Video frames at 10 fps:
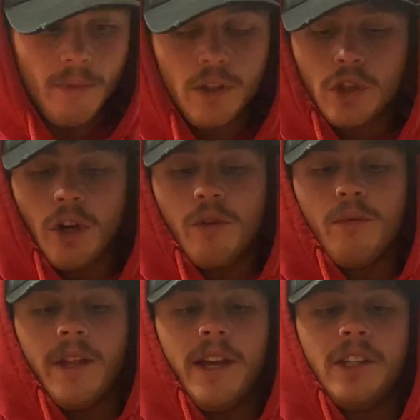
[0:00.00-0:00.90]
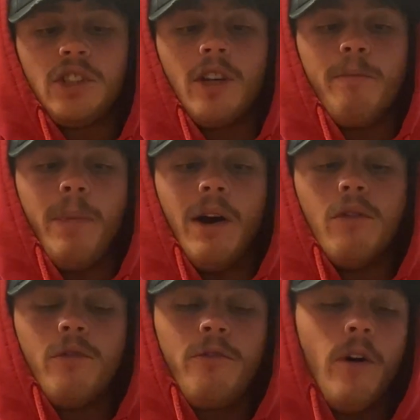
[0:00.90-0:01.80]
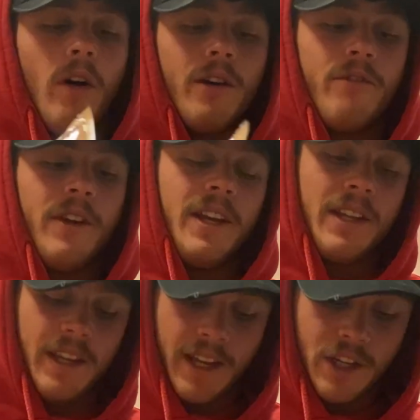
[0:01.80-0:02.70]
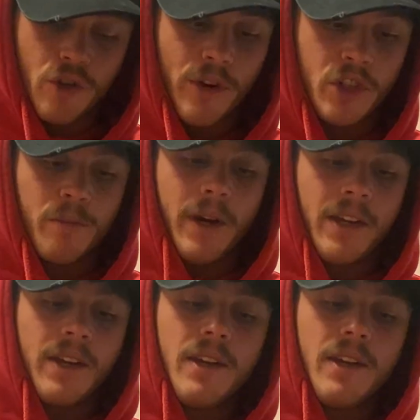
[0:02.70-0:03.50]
So there's about 5 in each ration pack.